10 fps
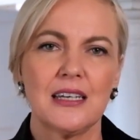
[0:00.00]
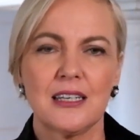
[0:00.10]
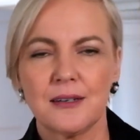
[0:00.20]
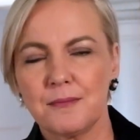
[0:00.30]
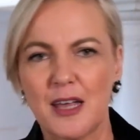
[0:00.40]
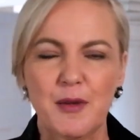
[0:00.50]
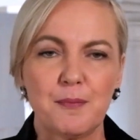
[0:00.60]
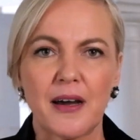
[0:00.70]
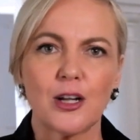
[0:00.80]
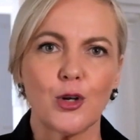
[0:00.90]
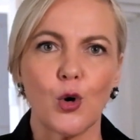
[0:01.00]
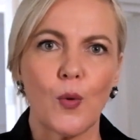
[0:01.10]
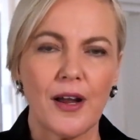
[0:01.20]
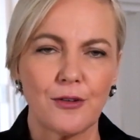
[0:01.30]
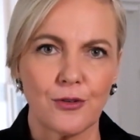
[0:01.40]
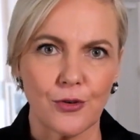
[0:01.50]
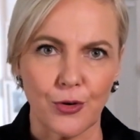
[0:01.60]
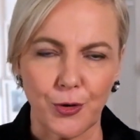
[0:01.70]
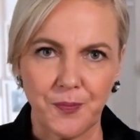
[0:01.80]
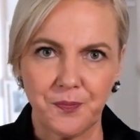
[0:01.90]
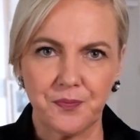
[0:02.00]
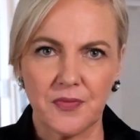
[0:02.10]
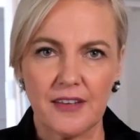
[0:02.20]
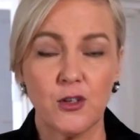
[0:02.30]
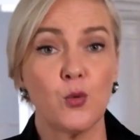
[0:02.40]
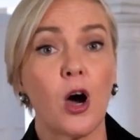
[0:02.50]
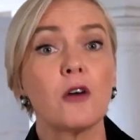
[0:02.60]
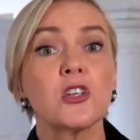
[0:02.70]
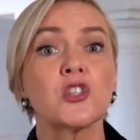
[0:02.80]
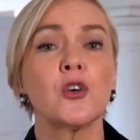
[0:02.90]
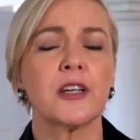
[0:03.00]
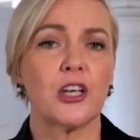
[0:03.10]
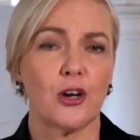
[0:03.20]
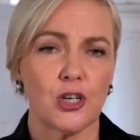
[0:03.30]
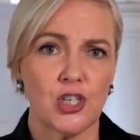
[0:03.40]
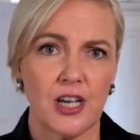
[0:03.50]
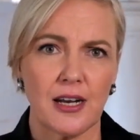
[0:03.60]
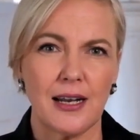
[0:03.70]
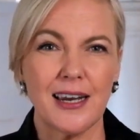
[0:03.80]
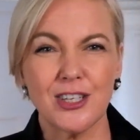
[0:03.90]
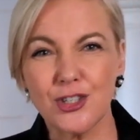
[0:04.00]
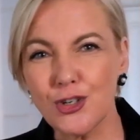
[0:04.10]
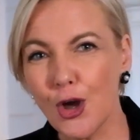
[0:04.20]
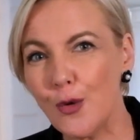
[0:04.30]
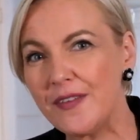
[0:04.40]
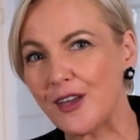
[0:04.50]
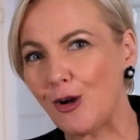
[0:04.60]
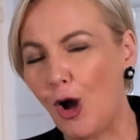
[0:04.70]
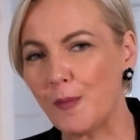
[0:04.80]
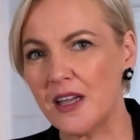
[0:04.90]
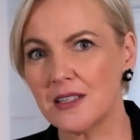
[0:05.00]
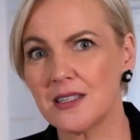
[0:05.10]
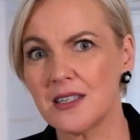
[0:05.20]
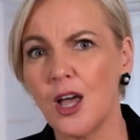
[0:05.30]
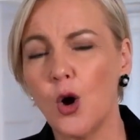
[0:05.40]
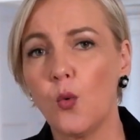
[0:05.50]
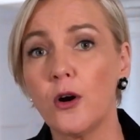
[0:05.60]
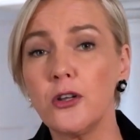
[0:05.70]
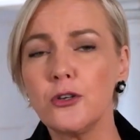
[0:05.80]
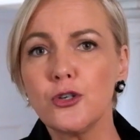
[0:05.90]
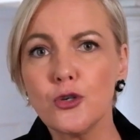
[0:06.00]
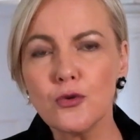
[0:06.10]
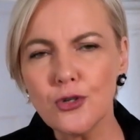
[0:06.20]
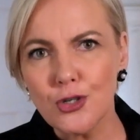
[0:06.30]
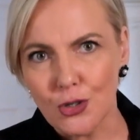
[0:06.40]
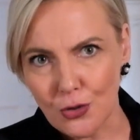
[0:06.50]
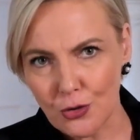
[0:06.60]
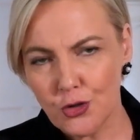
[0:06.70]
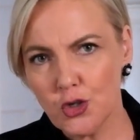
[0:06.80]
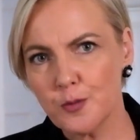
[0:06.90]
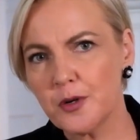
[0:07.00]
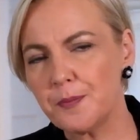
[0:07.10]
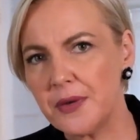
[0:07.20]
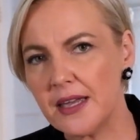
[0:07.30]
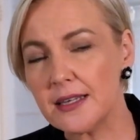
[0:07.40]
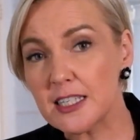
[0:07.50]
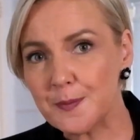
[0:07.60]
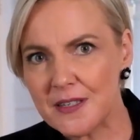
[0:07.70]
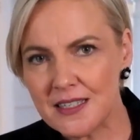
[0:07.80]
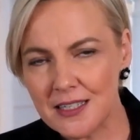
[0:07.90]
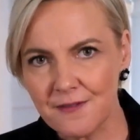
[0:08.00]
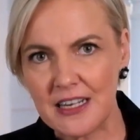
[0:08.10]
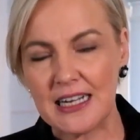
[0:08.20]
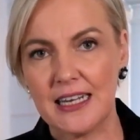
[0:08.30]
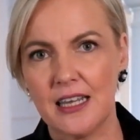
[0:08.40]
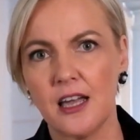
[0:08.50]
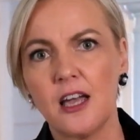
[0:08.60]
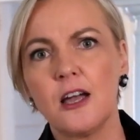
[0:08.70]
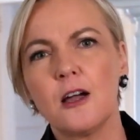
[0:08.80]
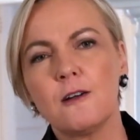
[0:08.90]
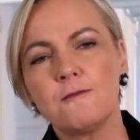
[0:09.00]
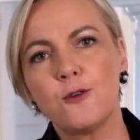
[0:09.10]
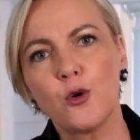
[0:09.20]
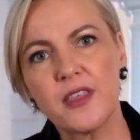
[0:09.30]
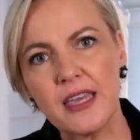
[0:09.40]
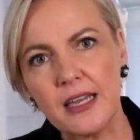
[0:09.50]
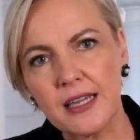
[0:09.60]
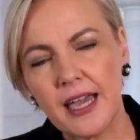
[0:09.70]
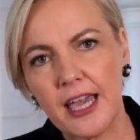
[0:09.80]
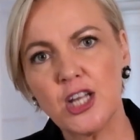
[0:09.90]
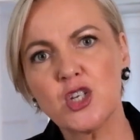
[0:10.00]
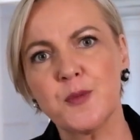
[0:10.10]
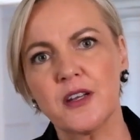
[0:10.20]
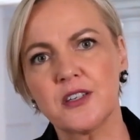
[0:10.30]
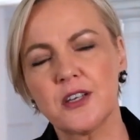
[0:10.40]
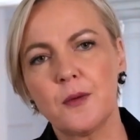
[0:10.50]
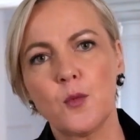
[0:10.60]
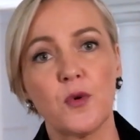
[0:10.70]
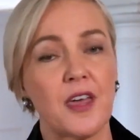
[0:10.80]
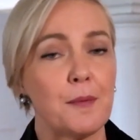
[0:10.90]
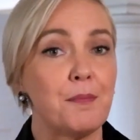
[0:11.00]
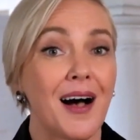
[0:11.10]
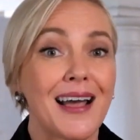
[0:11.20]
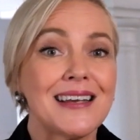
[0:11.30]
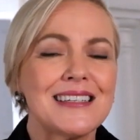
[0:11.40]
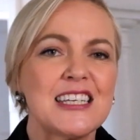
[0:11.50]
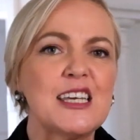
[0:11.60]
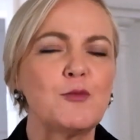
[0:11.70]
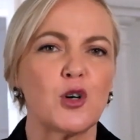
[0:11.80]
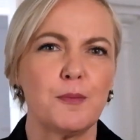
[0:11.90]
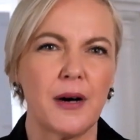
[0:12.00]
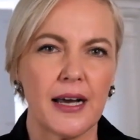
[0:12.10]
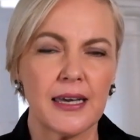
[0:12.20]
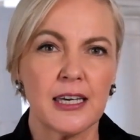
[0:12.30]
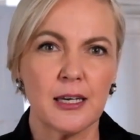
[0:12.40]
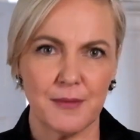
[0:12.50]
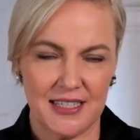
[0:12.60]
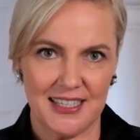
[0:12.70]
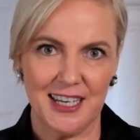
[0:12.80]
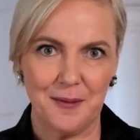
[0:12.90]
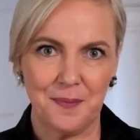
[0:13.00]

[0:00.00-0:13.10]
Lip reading: maybe muddle your way through? If you are a strong negotiator, let us know in the comments, what do you do to prepare specifically for the engagement with a buying team or a buying committee,